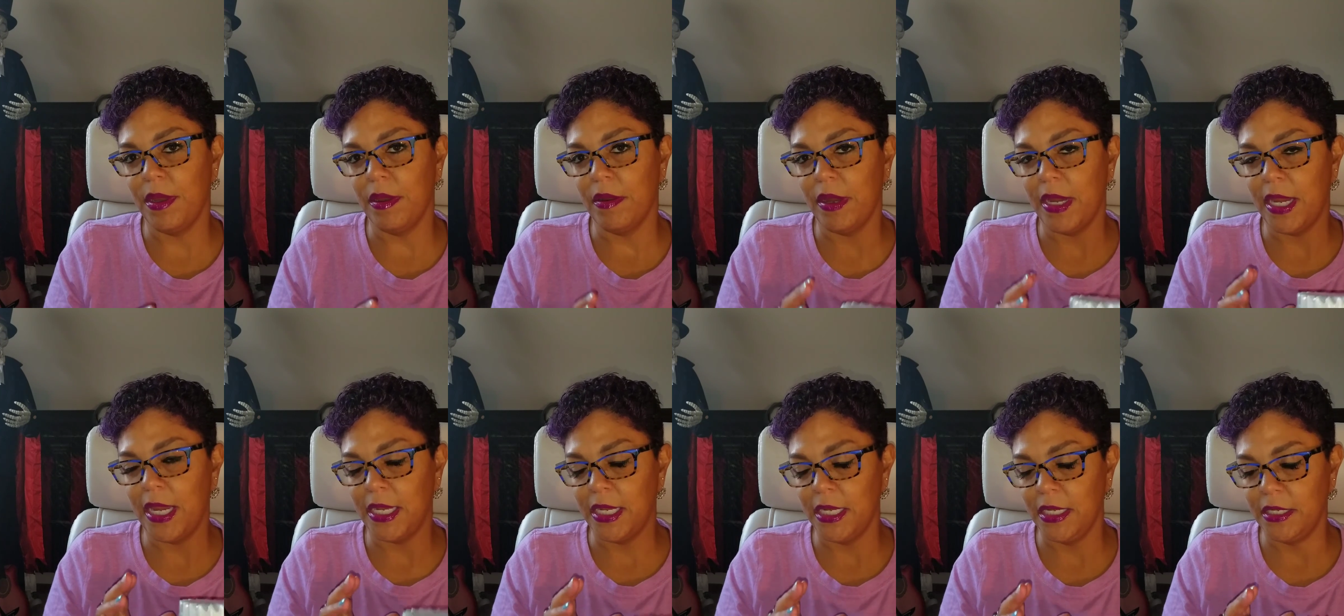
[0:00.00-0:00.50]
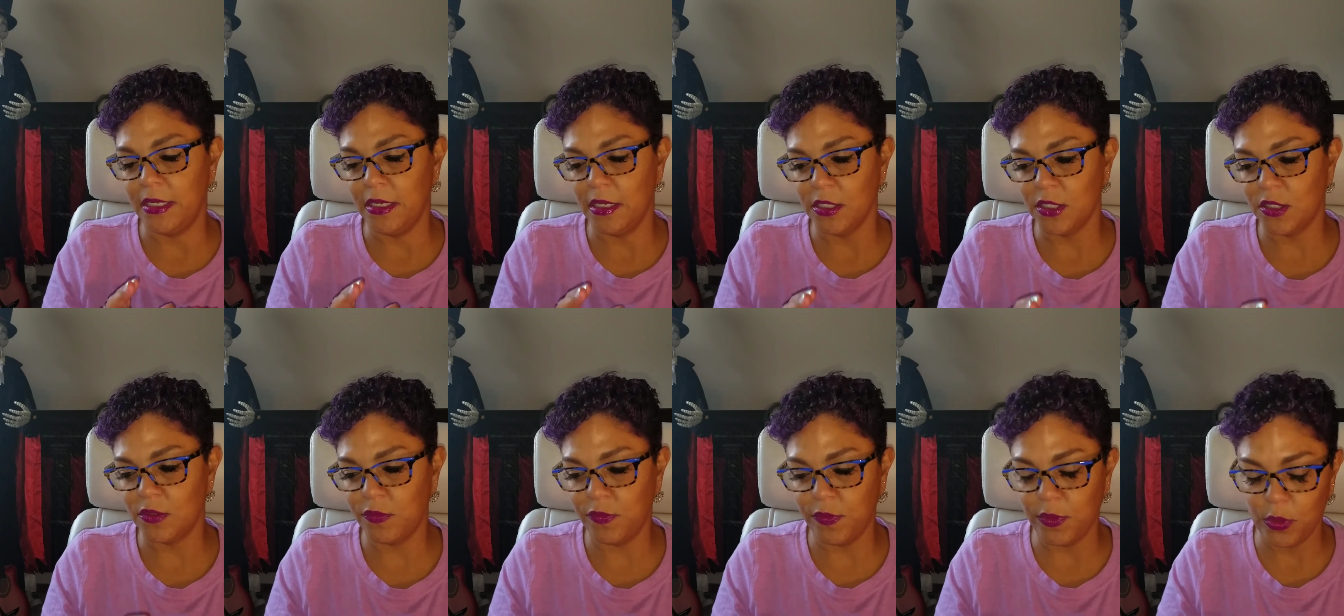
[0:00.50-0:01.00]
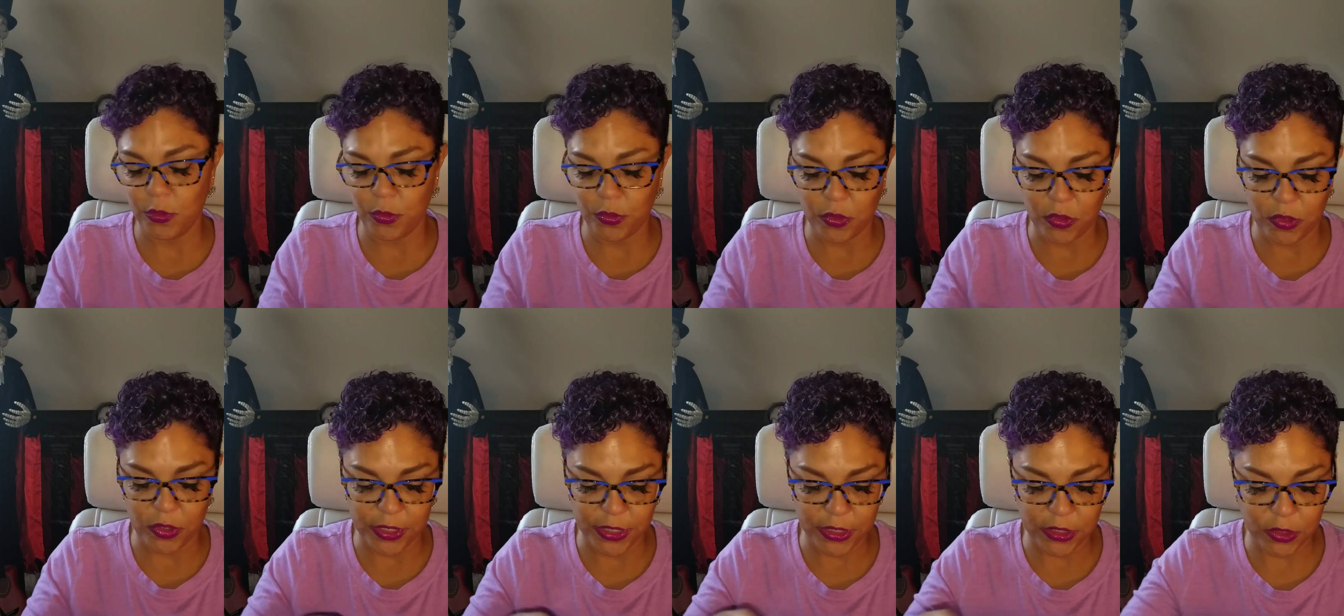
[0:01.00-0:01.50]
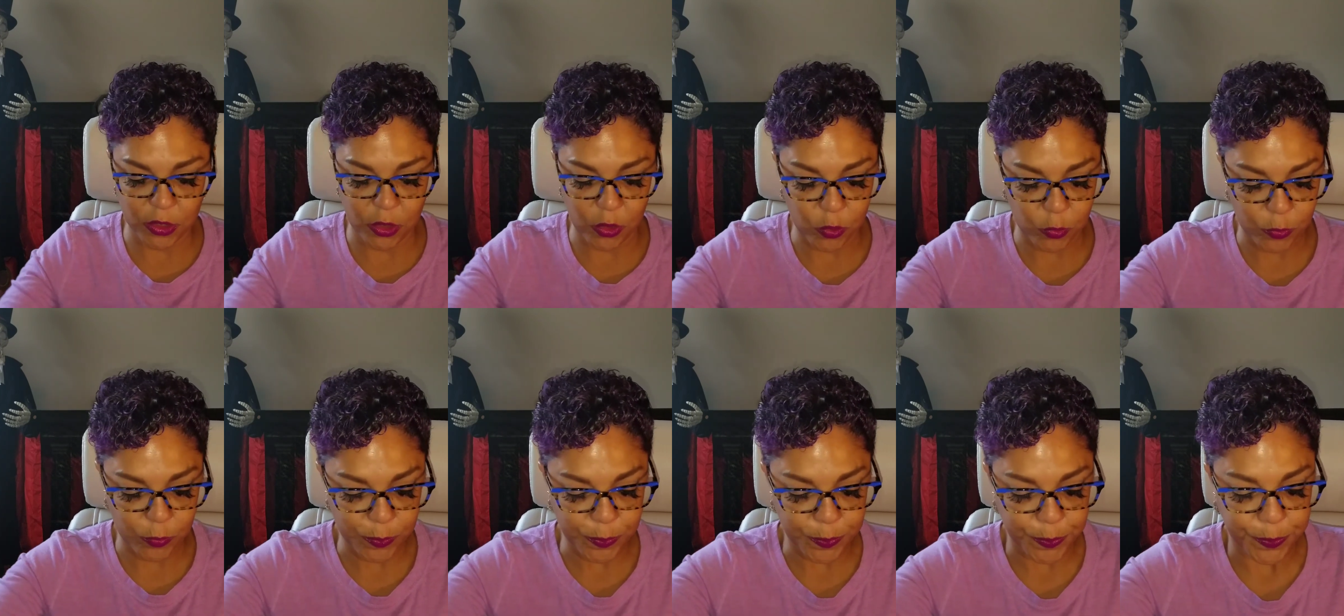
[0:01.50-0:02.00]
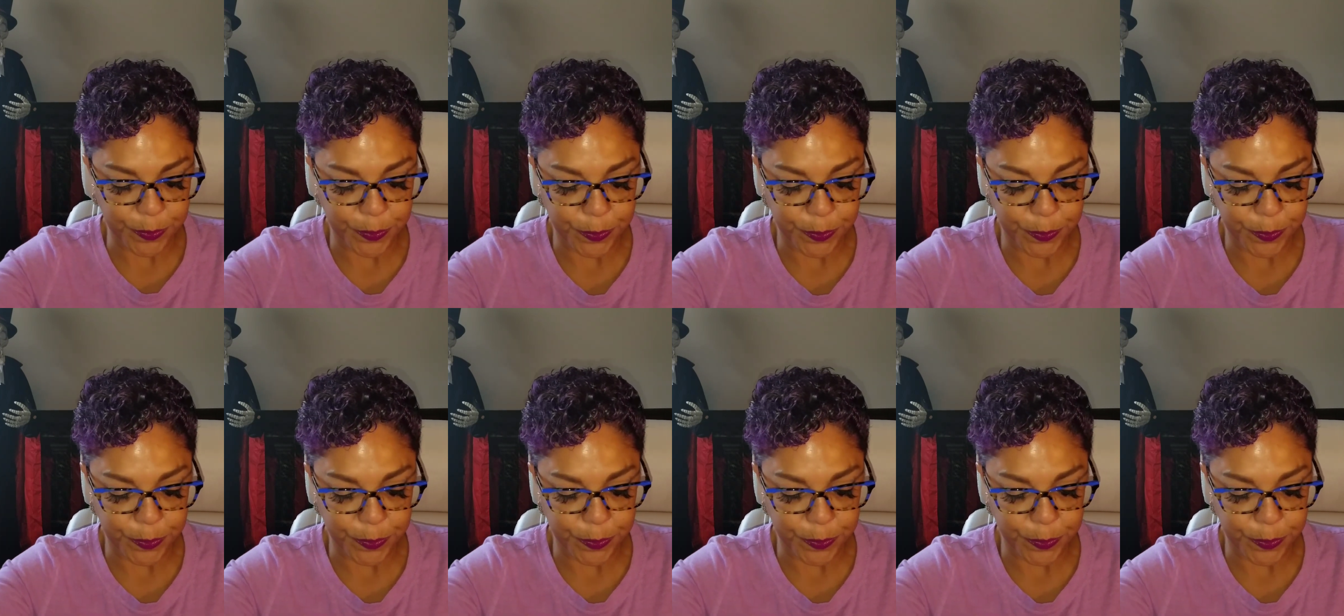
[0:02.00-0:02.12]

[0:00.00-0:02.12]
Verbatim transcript: Bear, and it does float on its own.